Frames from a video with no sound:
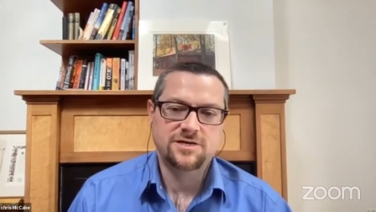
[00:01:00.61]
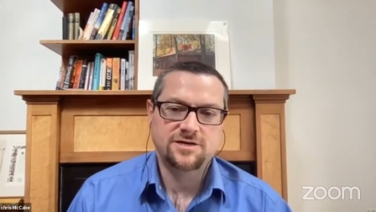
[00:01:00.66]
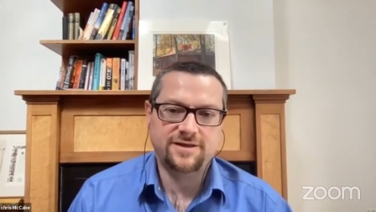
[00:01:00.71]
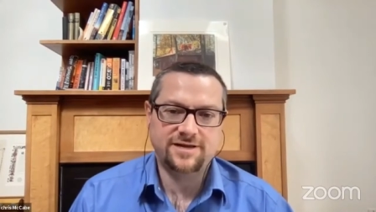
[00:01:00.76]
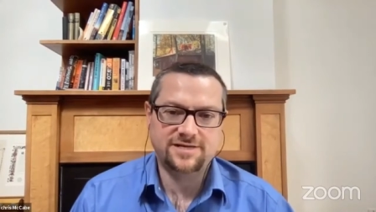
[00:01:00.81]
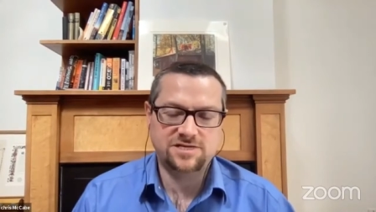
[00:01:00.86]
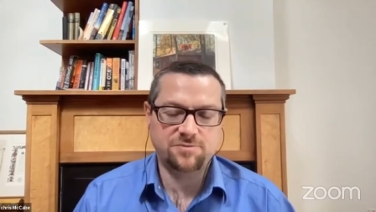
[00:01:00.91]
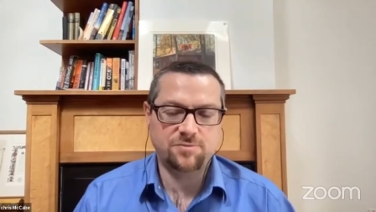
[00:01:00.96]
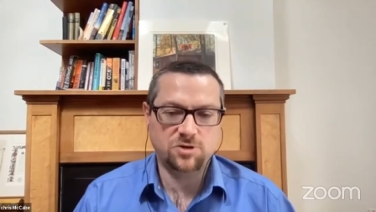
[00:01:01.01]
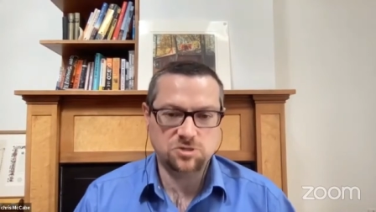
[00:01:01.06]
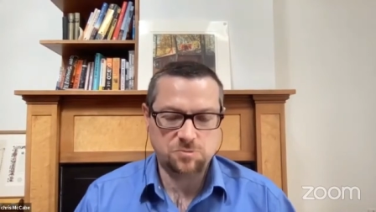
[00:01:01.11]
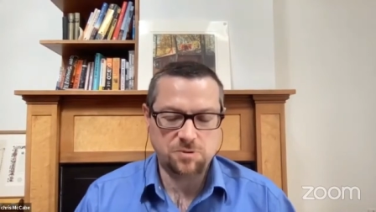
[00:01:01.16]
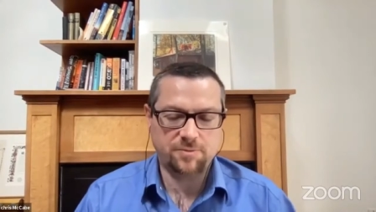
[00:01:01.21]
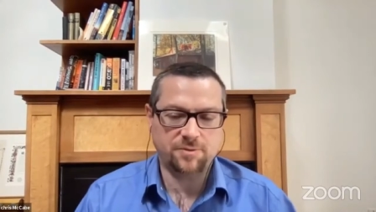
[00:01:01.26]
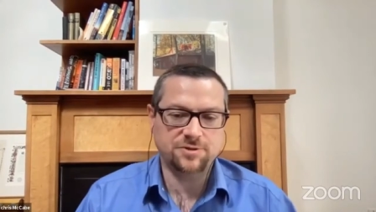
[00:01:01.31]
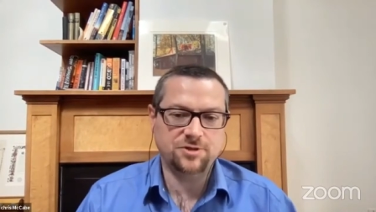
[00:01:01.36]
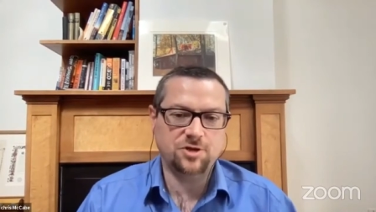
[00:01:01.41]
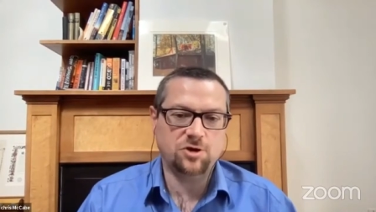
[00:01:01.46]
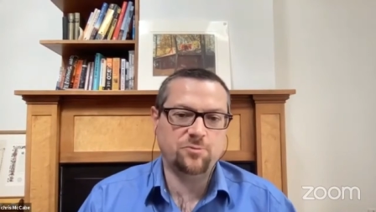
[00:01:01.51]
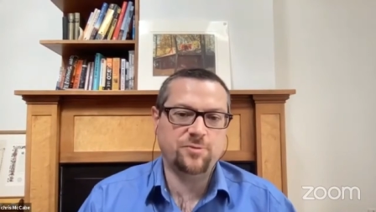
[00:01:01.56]
That's how most
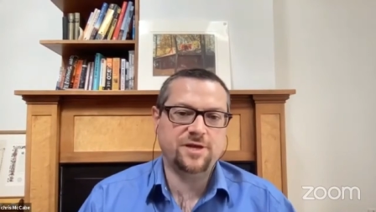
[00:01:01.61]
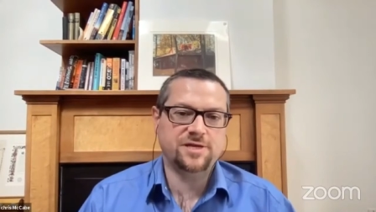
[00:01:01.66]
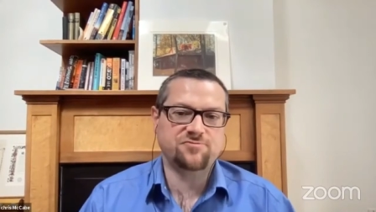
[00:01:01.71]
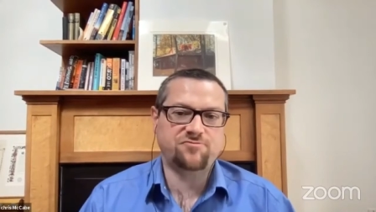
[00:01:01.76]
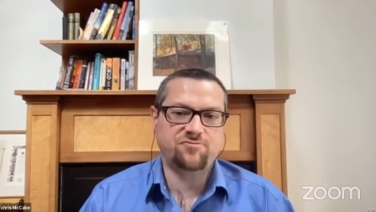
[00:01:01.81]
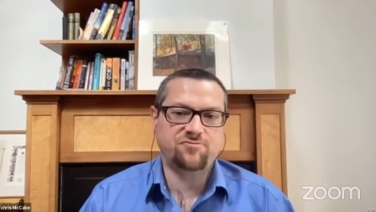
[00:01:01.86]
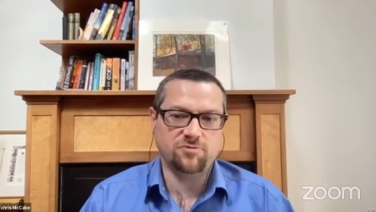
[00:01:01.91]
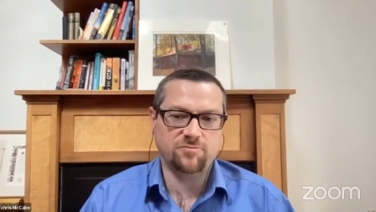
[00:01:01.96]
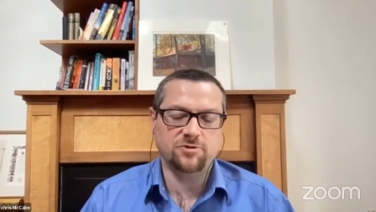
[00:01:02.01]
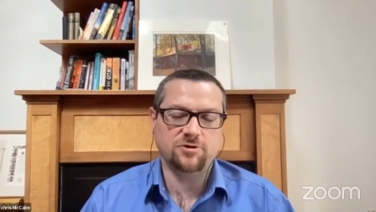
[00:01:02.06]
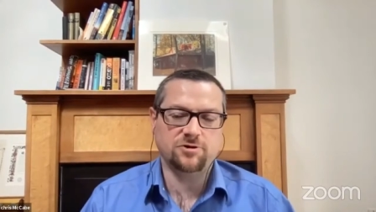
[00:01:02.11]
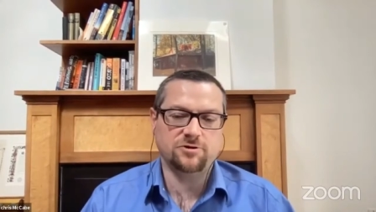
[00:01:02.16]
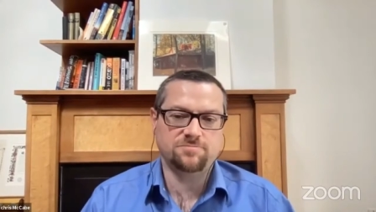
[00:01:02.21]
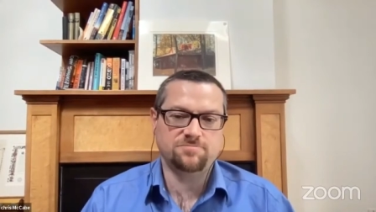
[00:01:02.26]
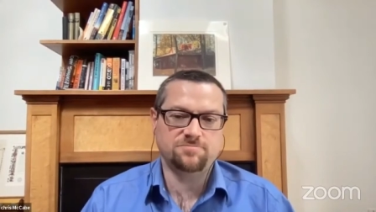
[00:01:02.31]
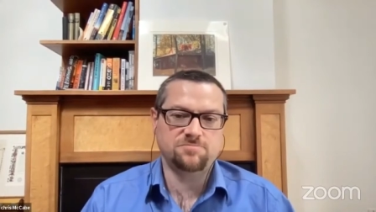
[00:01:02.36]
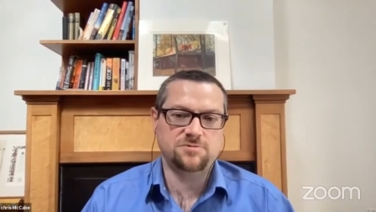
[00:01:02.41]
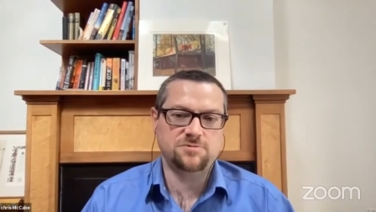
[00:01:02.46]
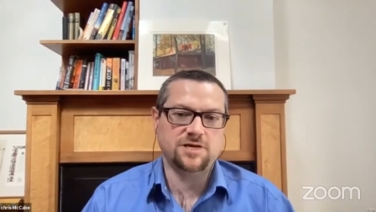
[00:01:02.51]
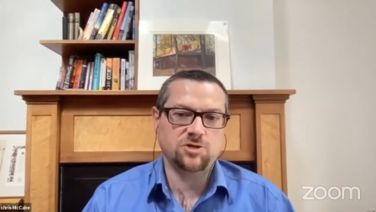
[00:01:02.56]
people know me as a
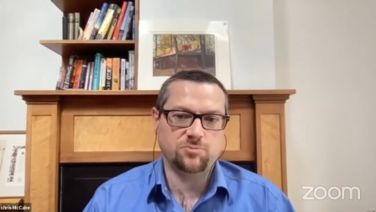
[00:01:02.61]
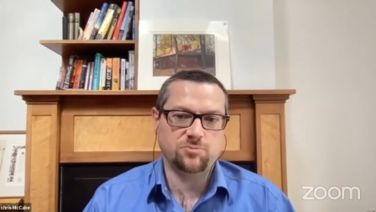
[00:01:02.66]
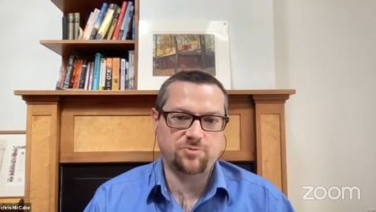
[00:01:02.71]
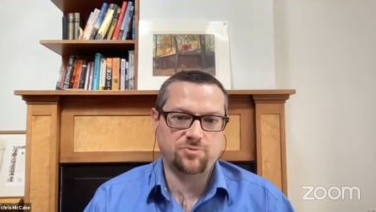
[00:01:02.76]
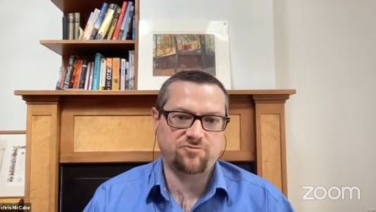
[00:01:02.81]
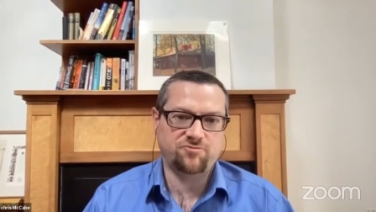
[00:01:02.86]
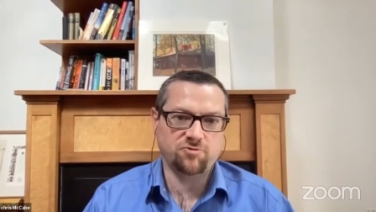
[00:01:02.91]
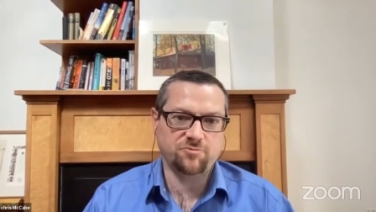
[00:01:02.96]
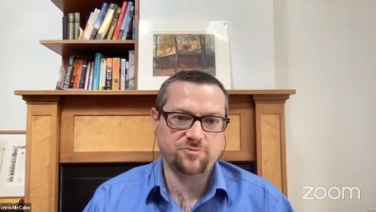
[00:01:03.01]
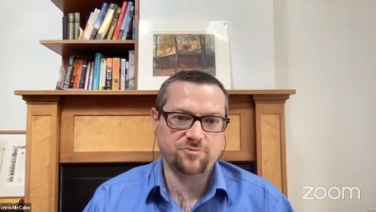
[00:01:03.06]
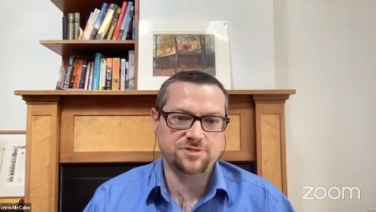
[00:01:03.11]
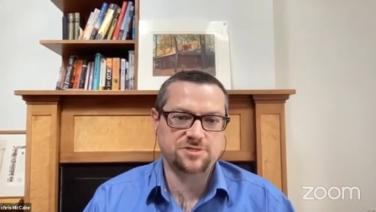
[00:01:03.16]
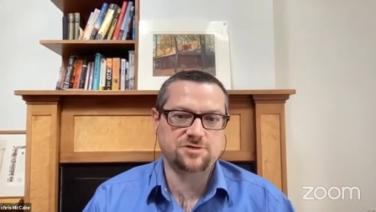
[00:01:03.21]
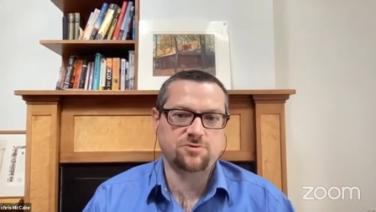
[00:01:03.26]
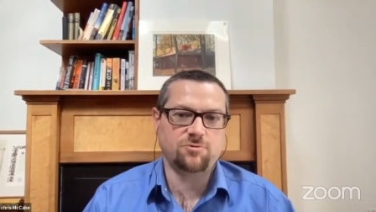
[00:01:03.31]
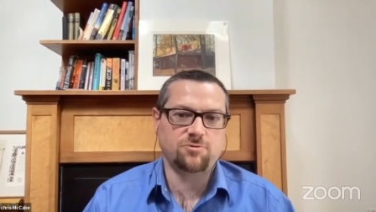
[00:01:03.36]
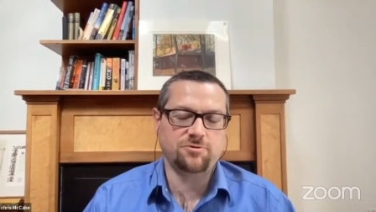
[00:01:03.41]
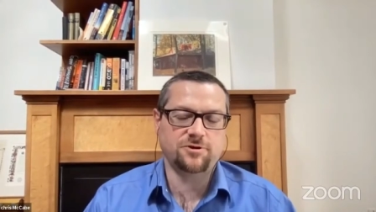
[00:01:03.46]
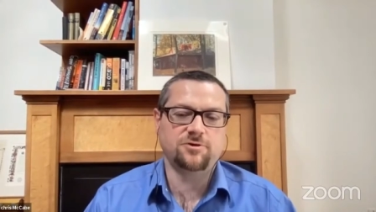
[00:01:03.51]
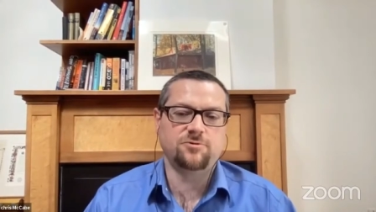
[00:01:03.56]
former seller performance
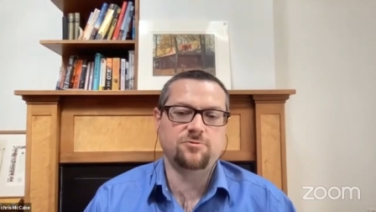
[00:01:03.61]
quote